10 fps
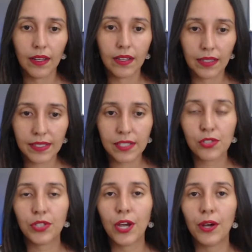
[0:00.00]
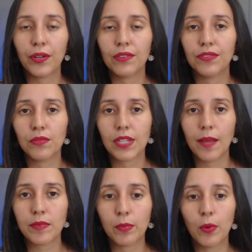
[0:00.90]
Listen to the audio a few
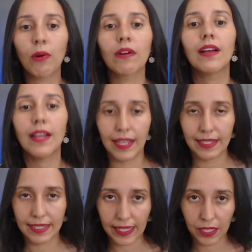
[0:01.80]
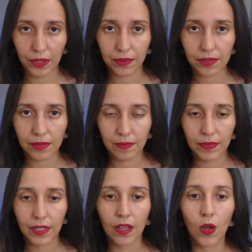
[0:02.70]
times more and take notes.
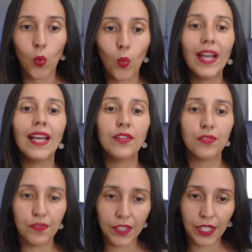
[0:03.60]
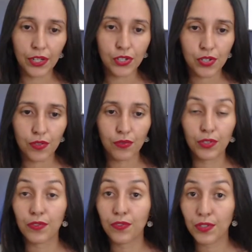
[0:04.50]
When you finish for
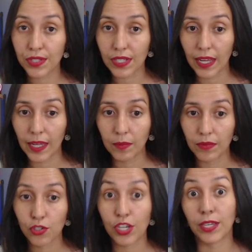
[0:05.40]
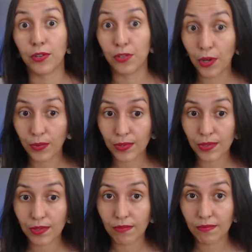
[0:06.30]
the first time, check your
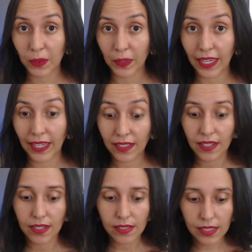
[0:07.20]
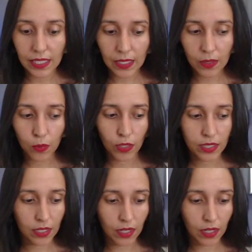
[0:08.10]
notes, okay? See what